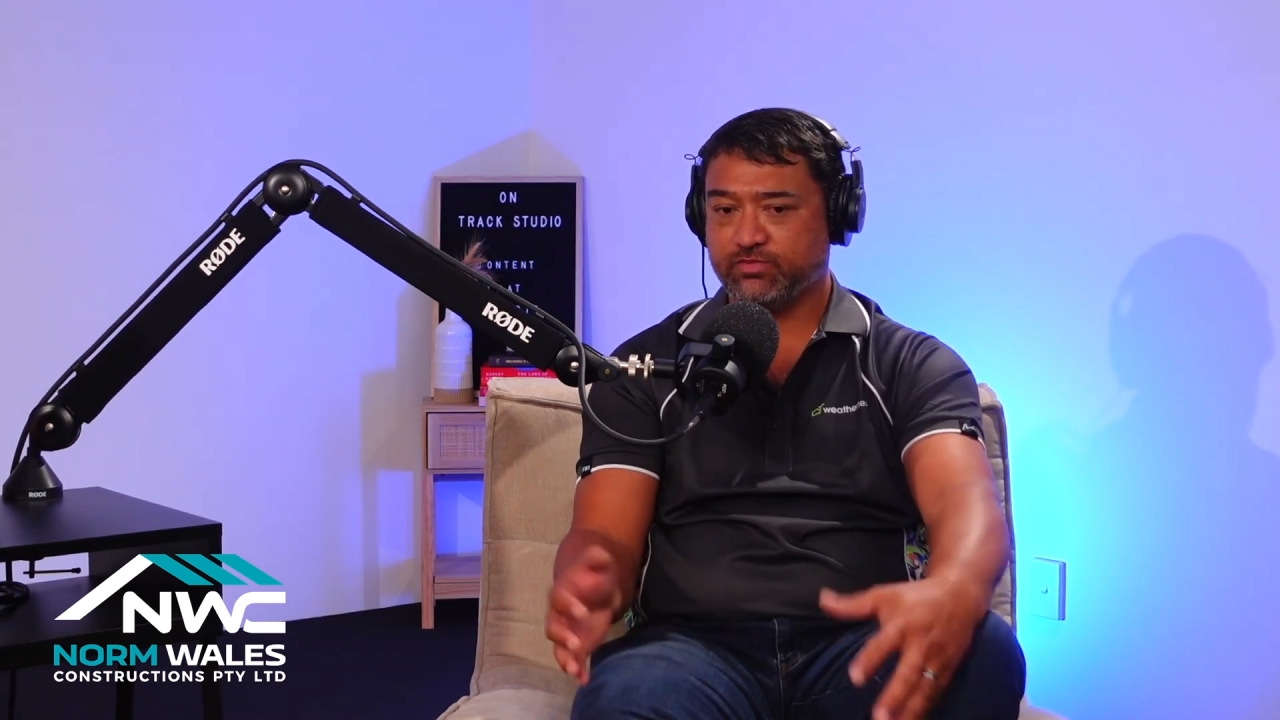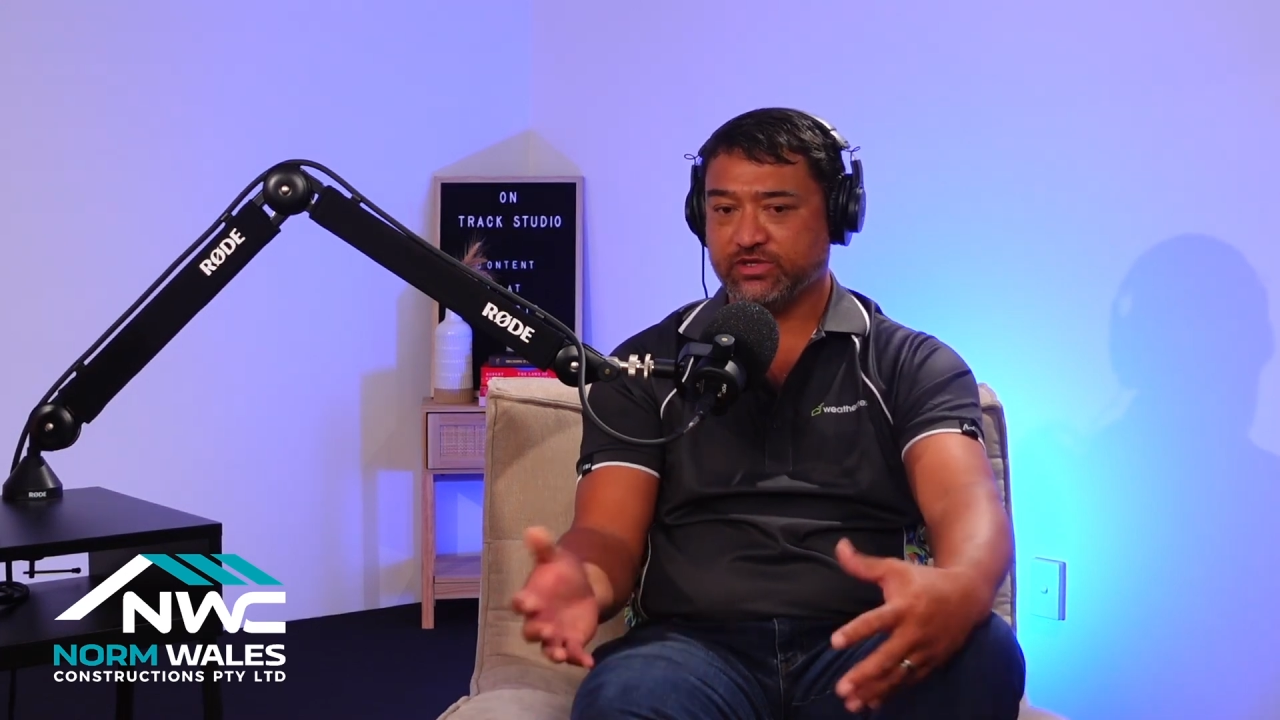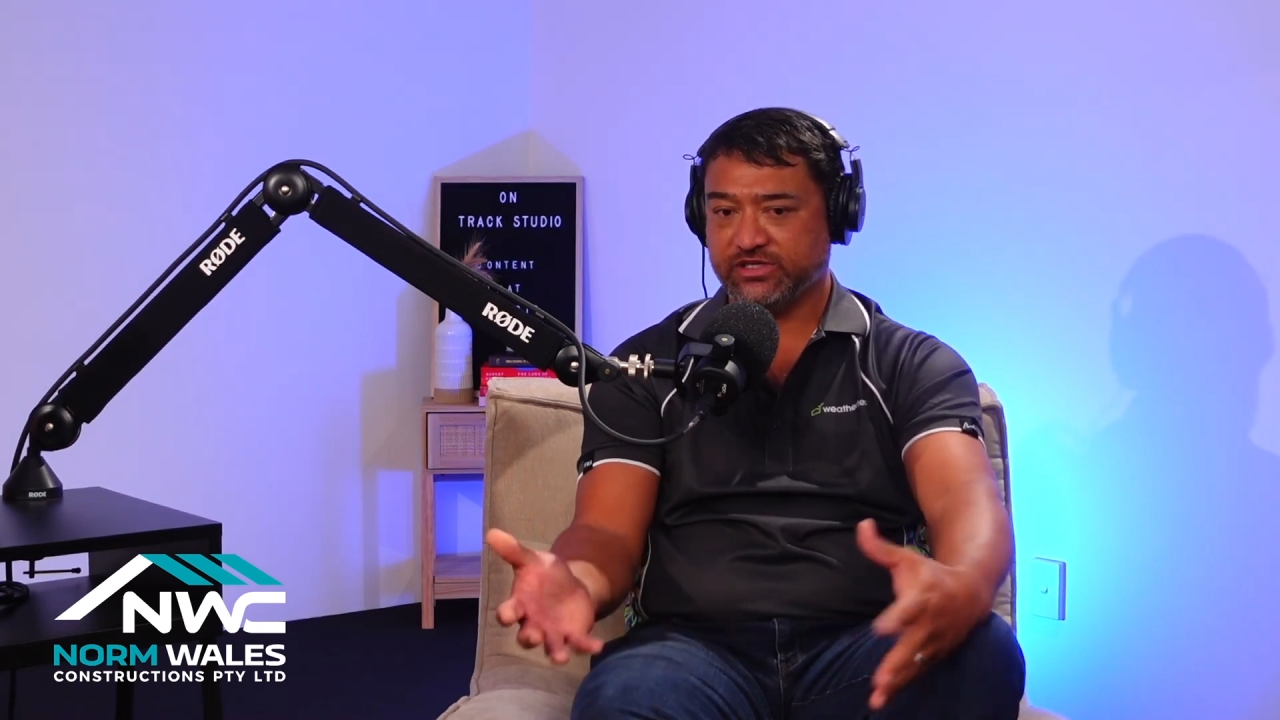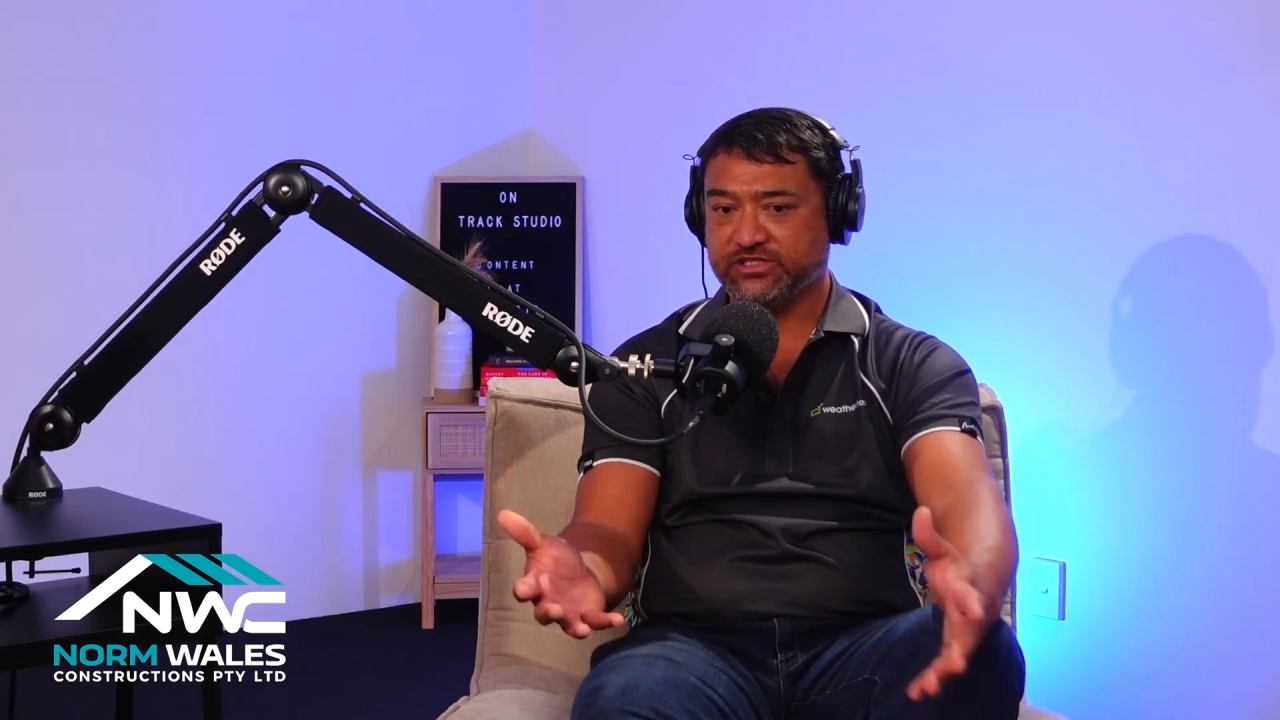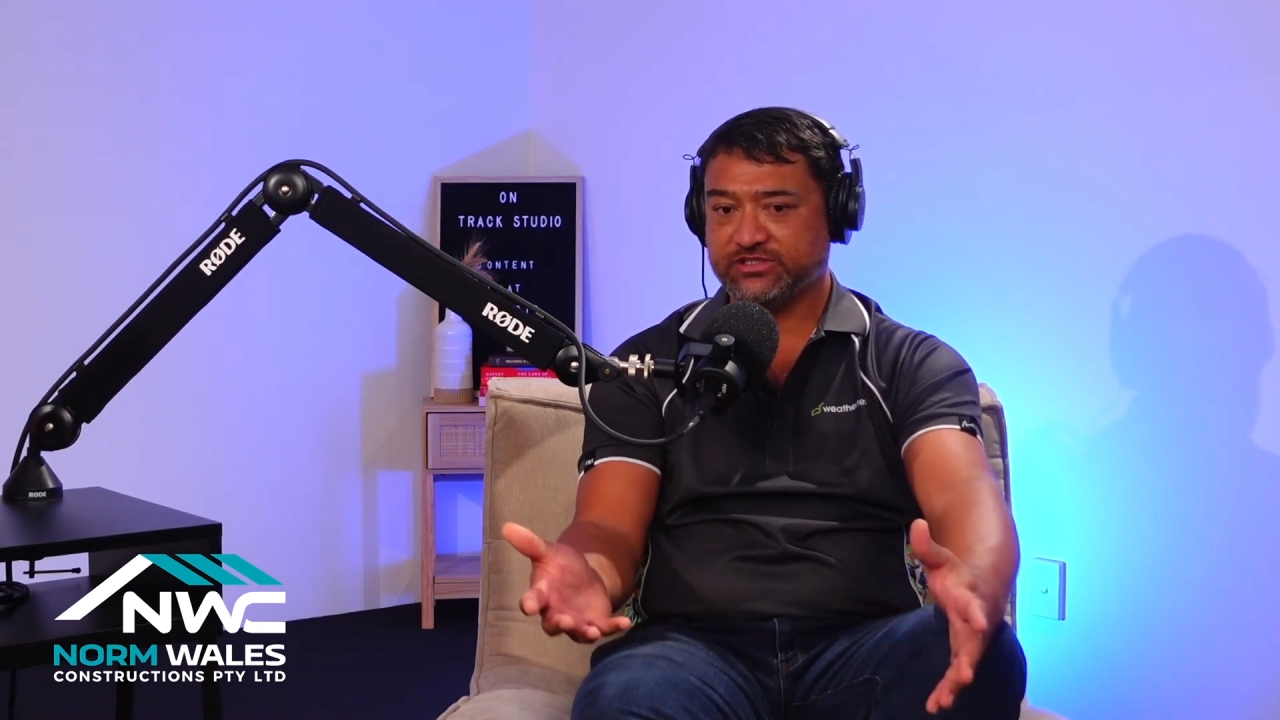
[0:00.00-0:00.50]

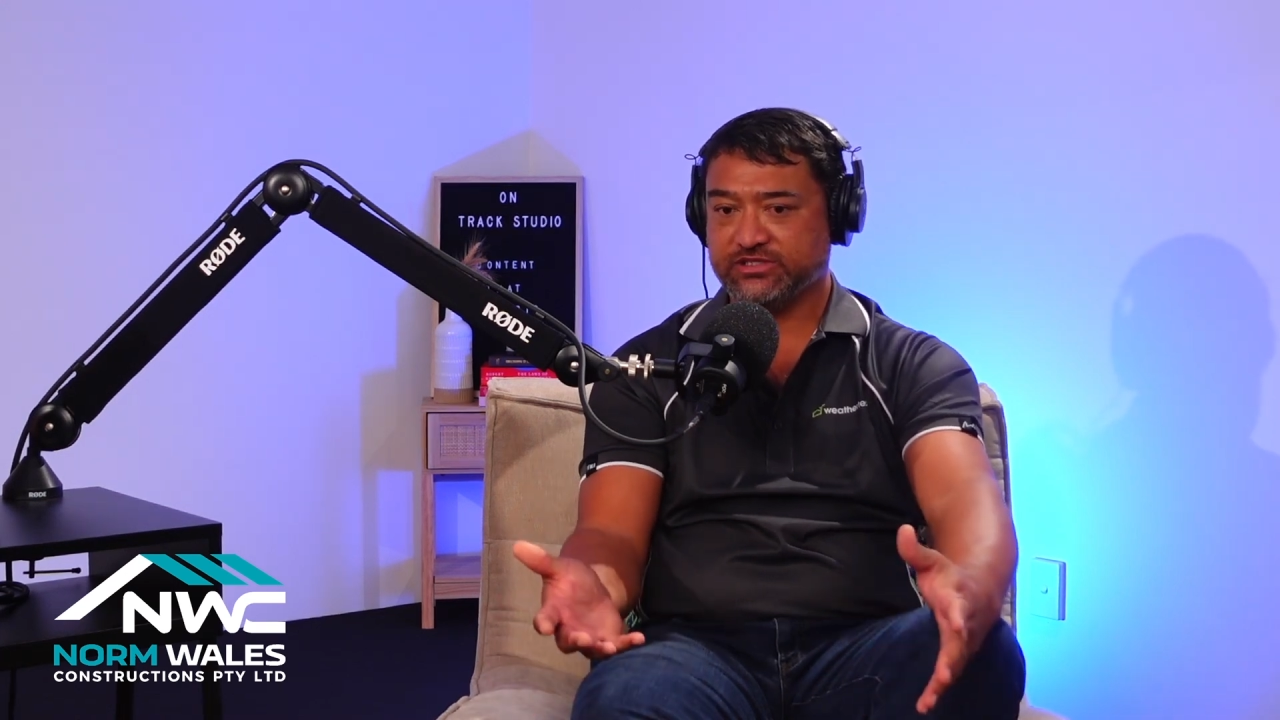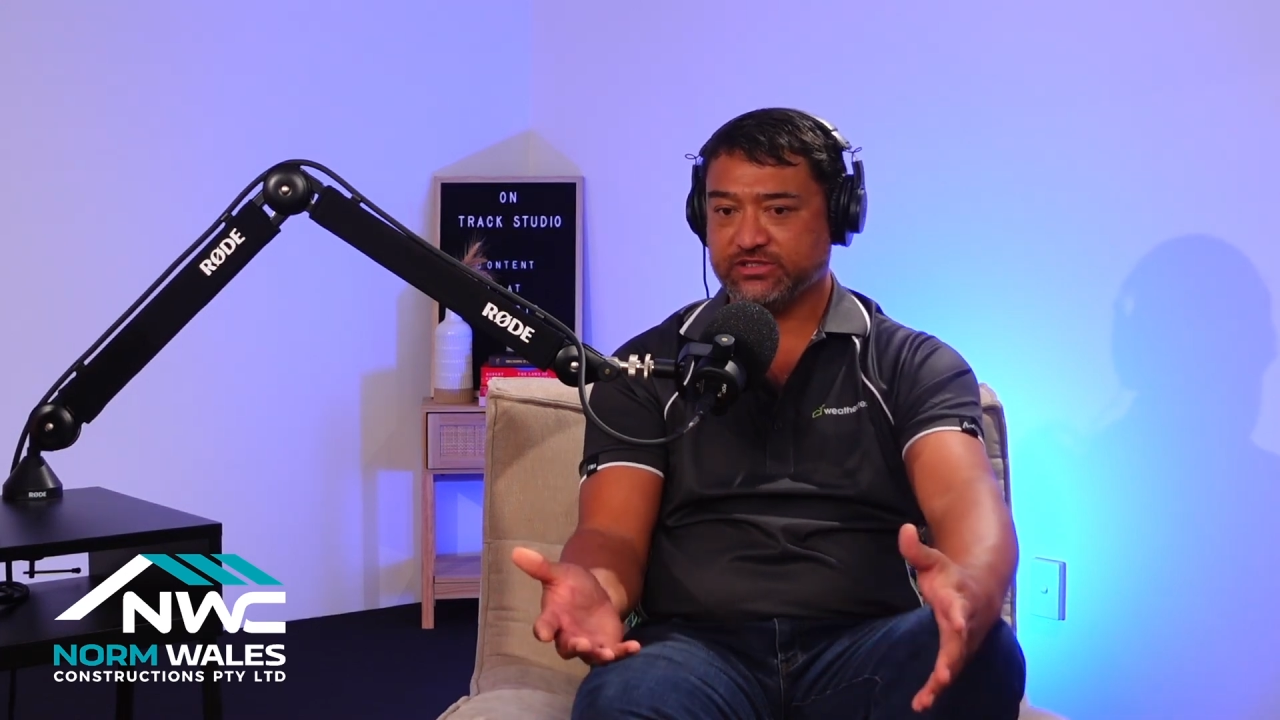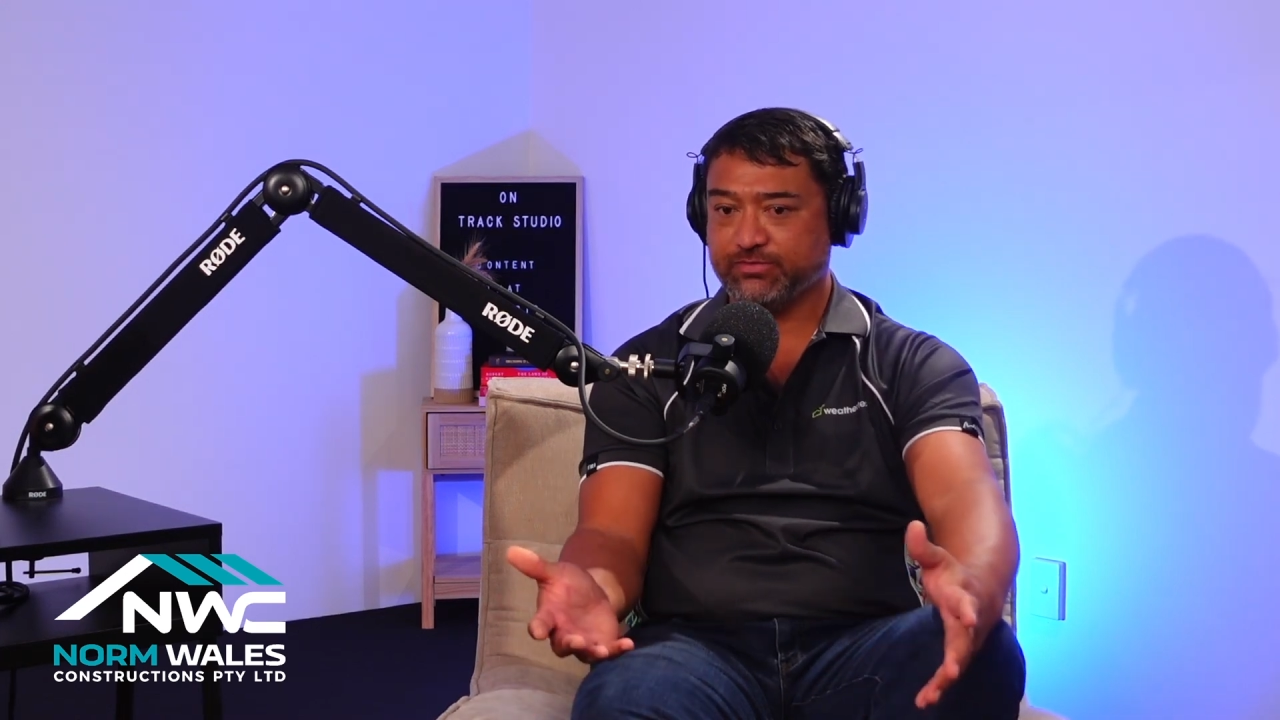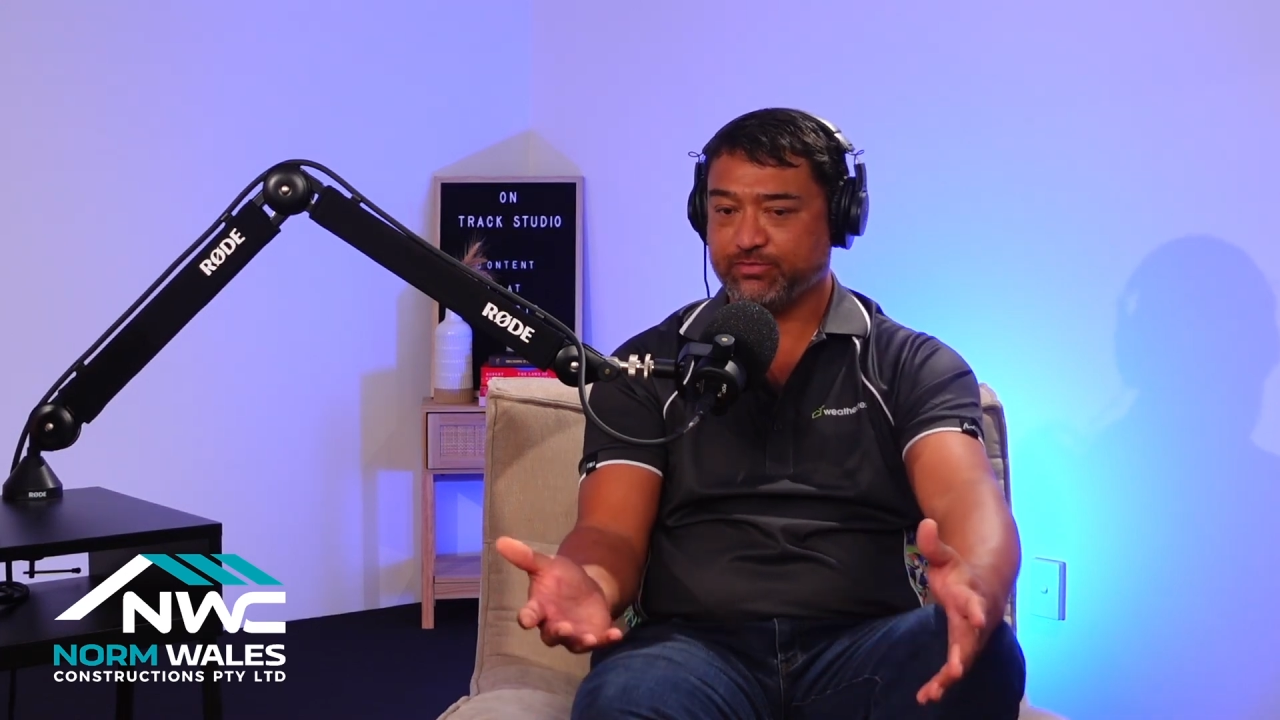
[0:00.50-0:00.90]
in this instance,